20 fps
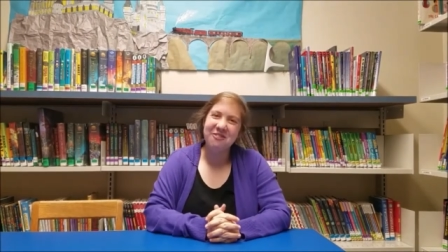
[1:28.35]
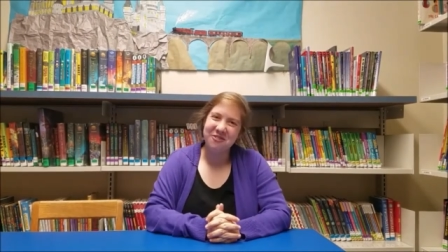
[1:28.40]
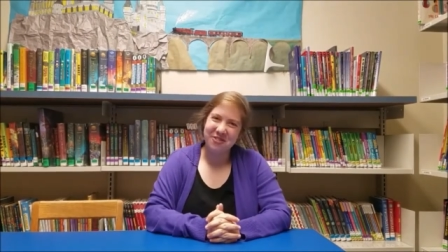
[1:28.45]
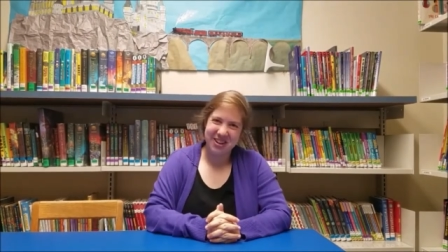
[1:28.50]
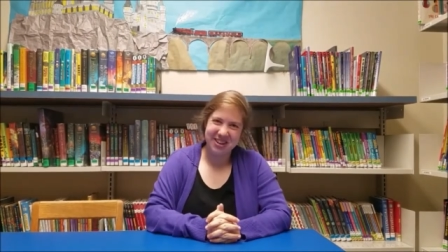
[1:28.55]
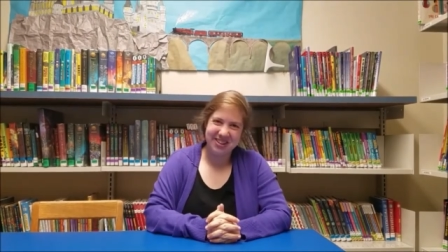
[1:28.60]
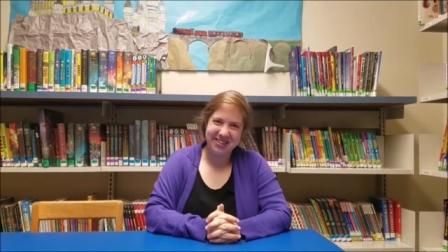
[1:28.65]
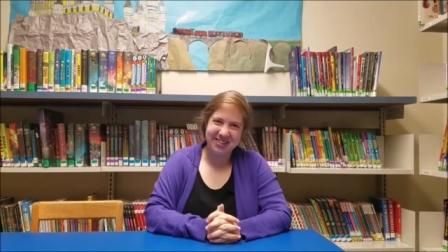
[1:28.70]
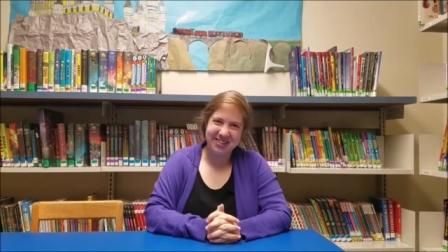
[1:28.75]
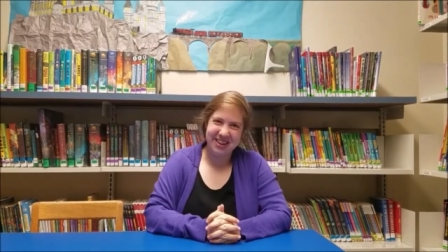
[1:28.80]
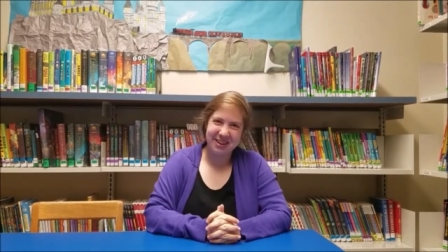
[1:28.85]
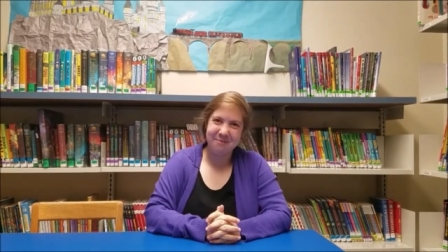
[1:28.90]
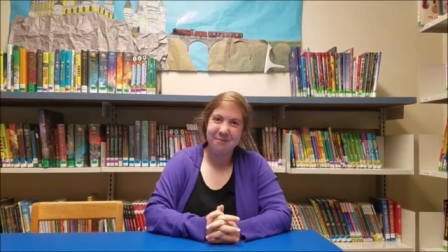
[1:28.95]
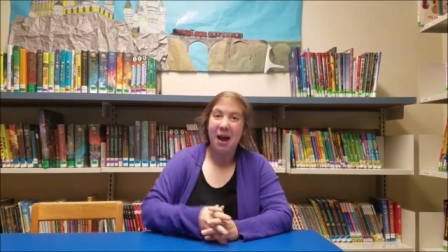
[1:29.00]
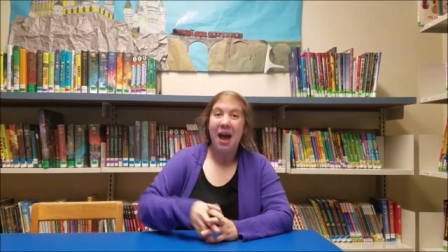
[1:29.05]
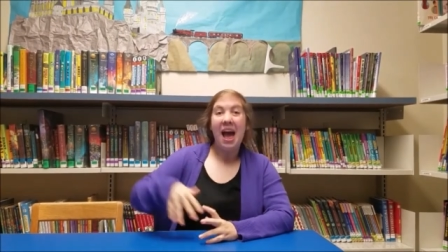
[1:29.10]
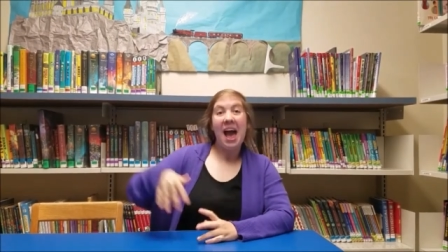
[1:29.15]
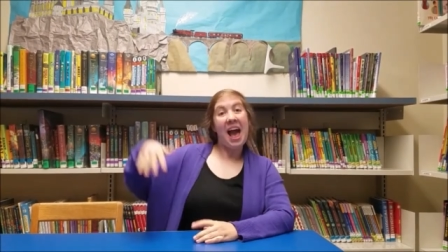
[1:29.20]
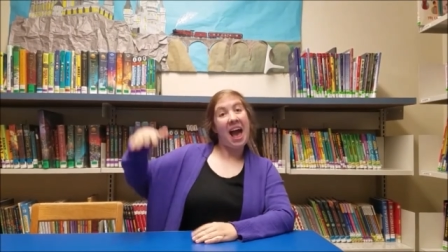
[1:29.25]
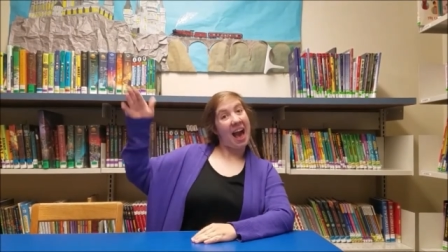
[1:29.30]
friendship.
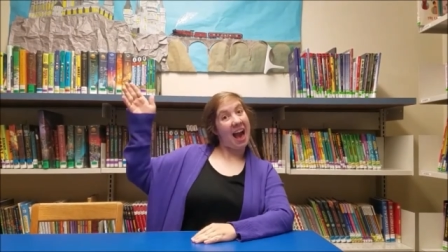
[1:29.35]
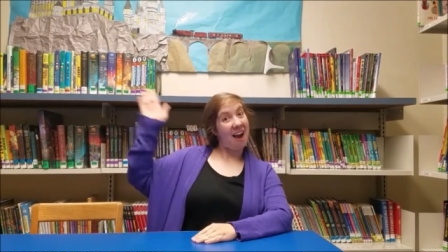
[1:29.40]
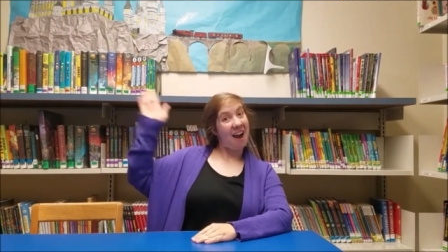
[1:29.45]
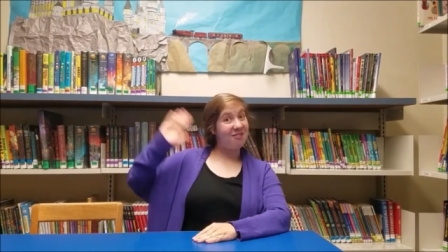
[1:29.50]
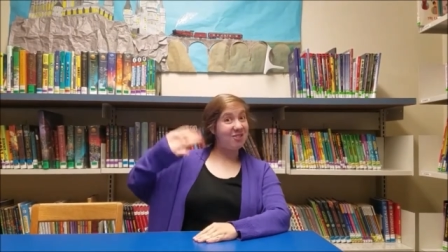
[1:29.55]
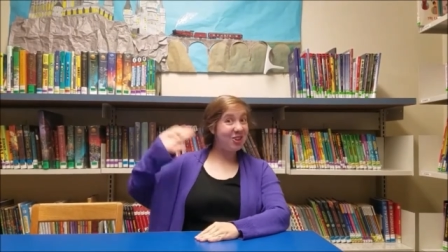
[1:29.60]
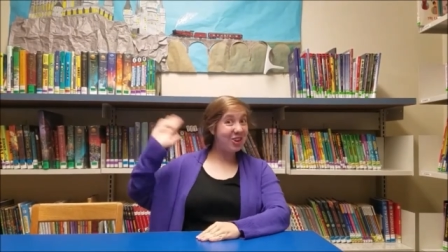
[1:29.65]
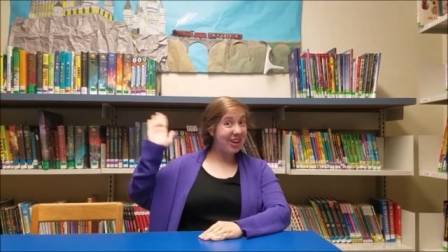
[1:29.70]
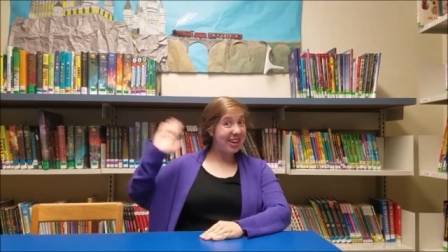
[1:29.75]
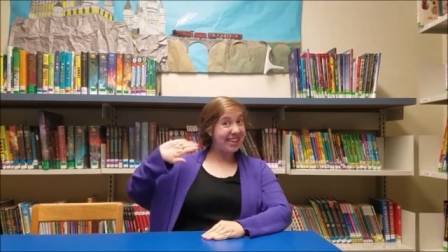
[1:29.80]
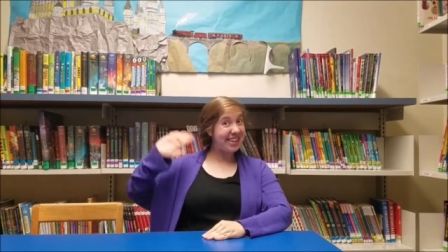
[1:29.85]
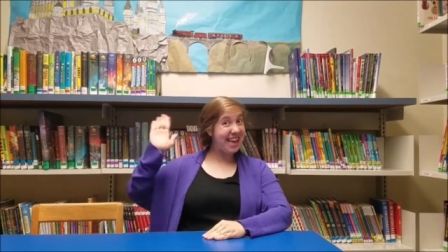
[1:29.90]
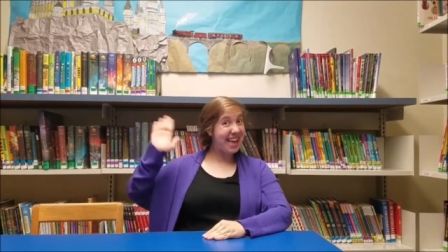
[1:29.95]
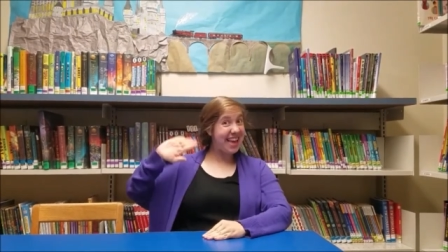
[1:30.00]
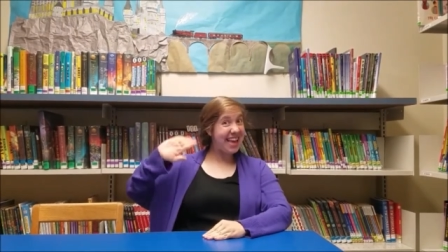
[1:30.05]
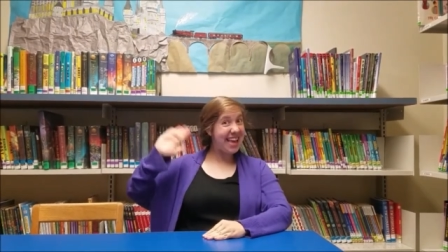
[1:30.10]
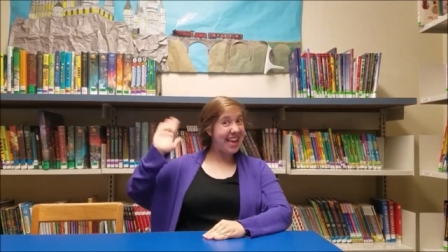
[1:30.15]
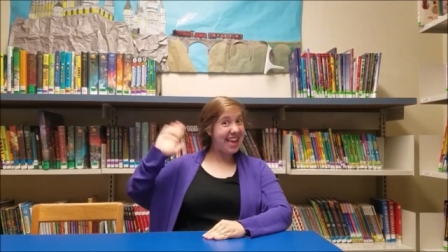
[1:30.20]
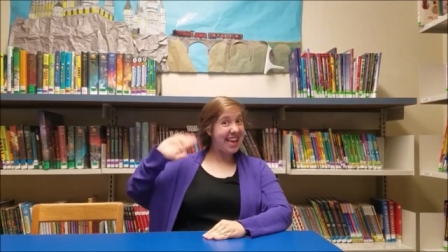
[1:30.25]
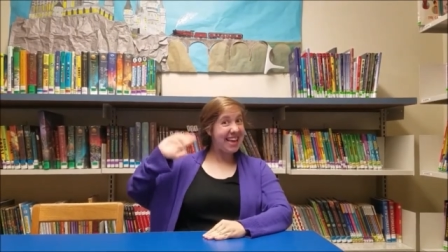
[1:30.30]
Have a great
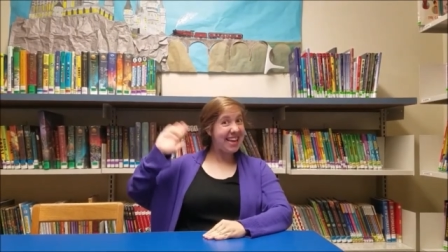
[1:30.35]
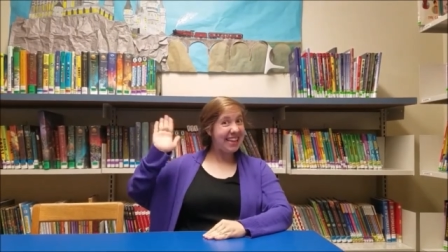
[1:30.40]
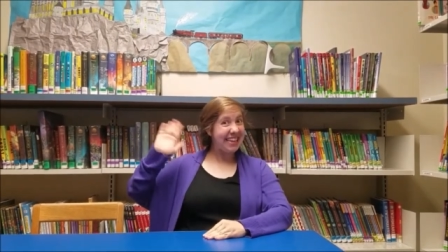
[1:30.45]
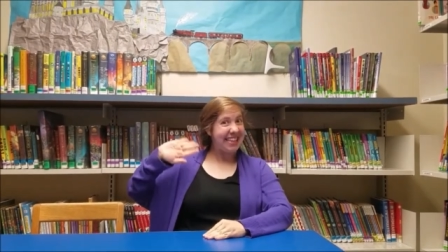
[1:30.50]
day!